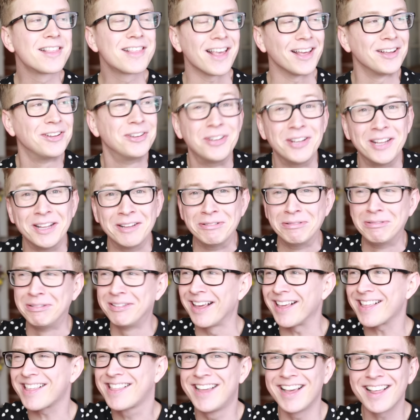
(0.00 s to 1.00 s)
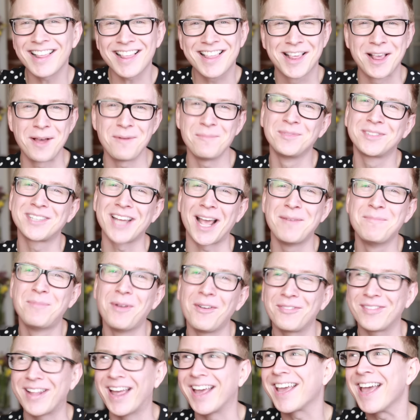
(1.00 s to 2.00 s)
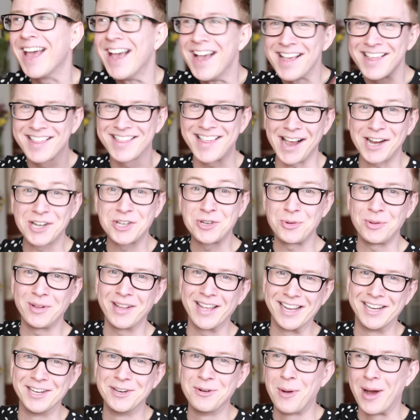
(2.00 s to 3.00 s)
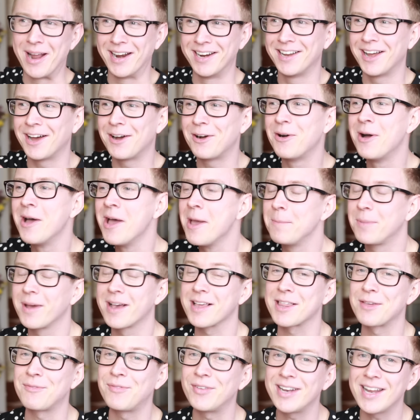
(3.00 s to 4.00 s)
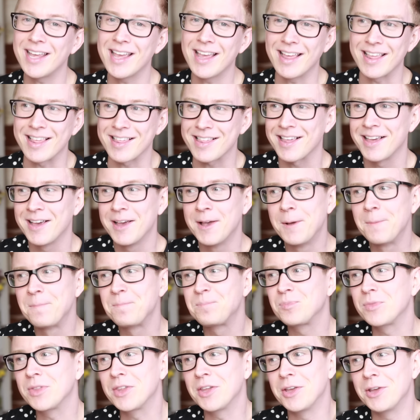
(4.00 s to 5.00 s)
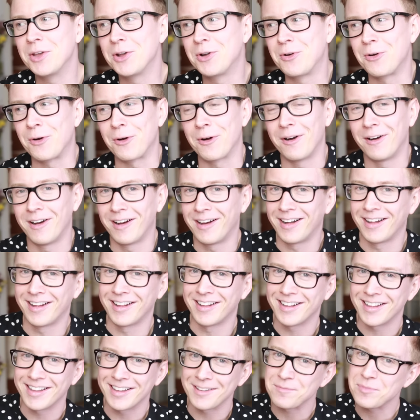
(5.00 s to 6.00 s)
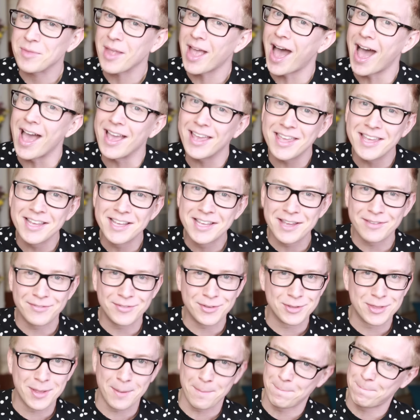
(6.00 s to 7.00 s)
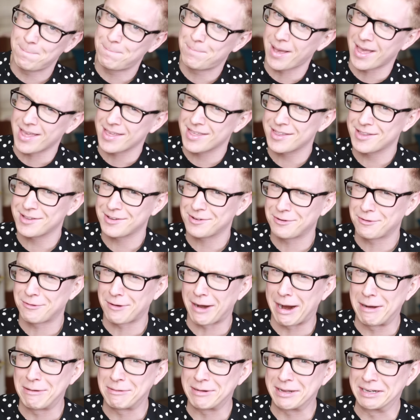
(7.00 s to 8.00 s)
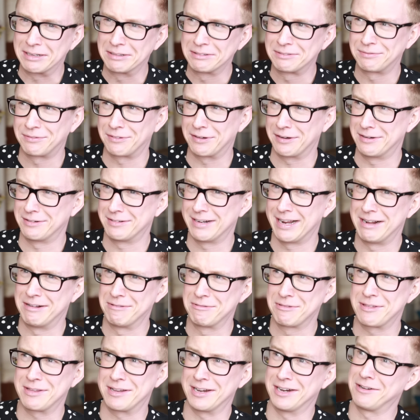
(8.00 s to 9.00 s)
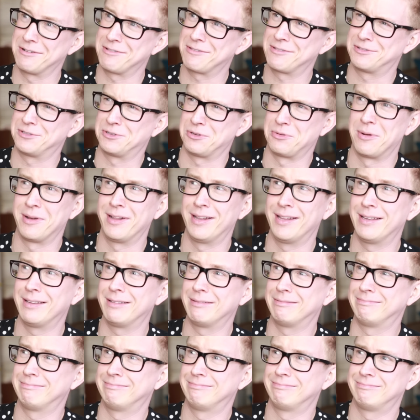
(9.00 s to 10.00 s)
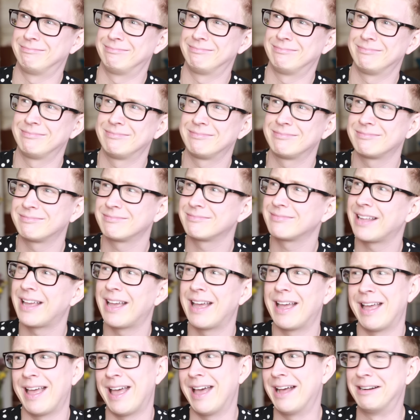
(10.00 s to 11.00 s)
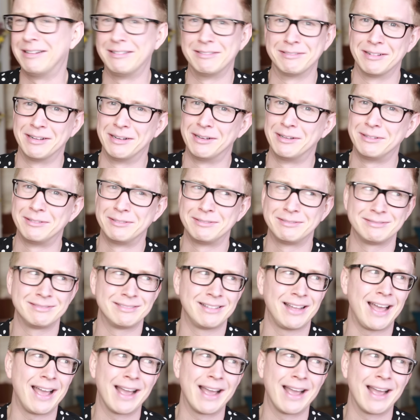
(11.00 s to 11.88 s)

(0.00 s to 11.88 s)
Is this some type of like sexual innuendo? Because if it is, girl, I can give you the best grouting for your downstairs toilet. I don't know.